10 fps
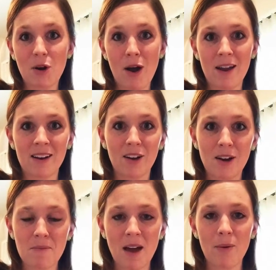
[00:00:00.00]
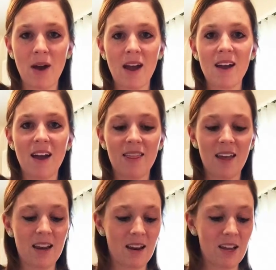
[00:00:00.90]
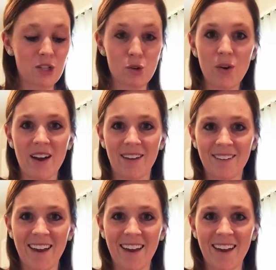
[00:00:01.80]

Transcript: go ahead and cook them that way and then enjoy.